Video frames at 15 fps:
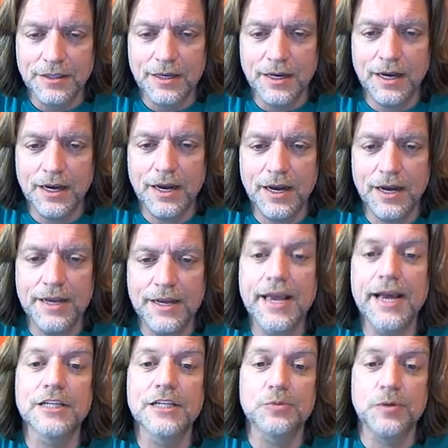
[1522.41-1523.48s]
Uh,
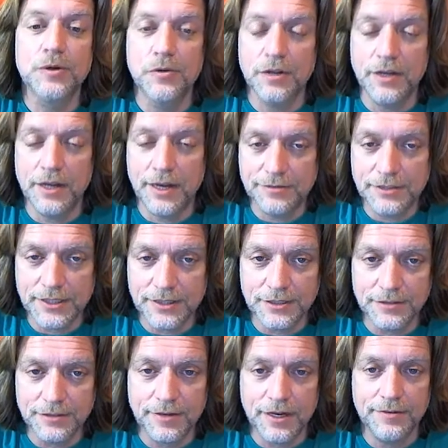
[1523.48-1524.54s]
yes, we will have
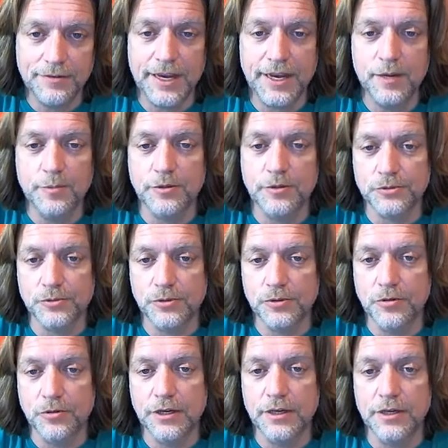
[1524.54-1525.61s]
65 cables. We're
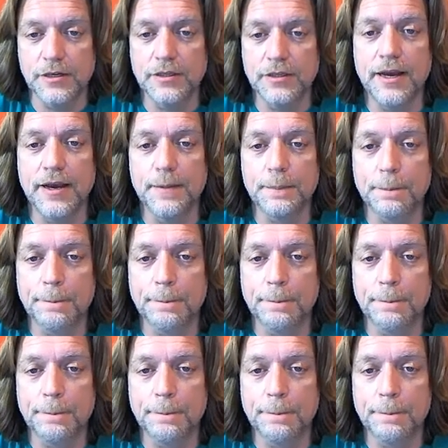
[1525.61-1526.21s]
working on that.